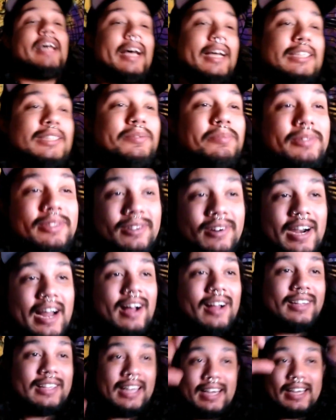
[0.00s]

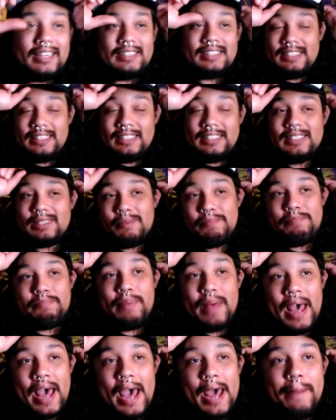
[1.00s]
Esmeralda. She's a
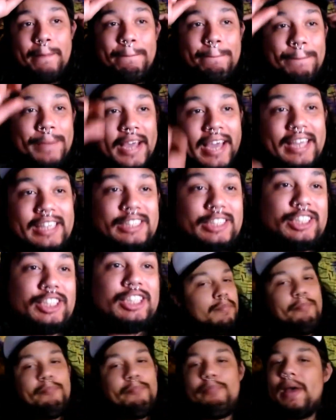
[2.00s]
bad
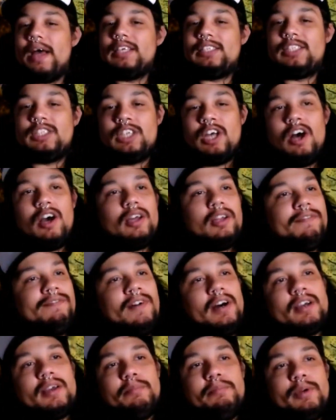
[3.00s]
bitch. Best song of the
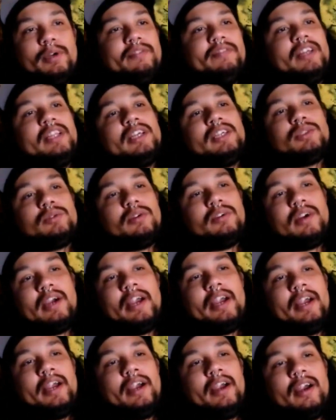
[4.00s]
fucking movie. This one
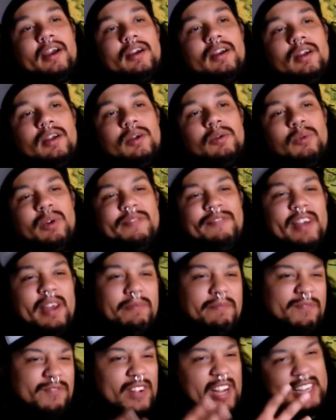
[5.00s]
right here. With him
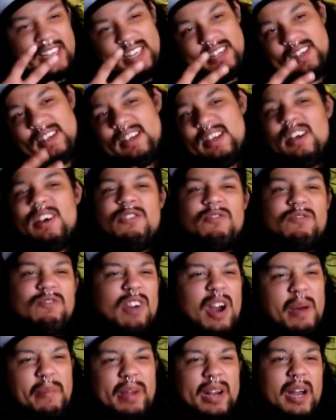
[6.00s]
fucking
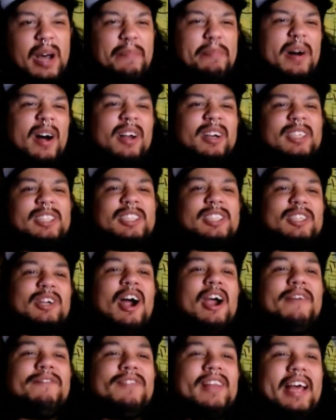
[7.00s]
rubbing up on her
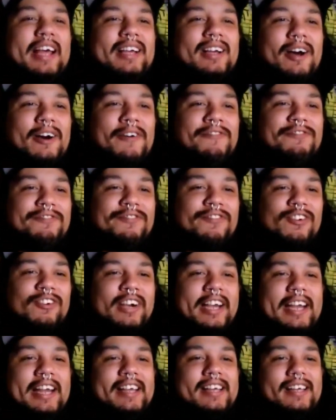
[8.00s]
scarf like a
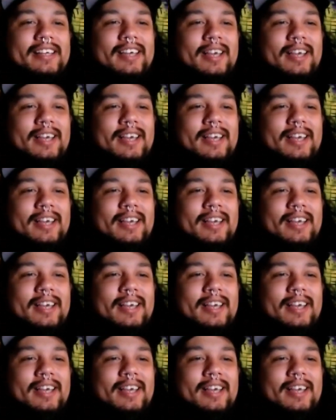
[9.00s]
freak.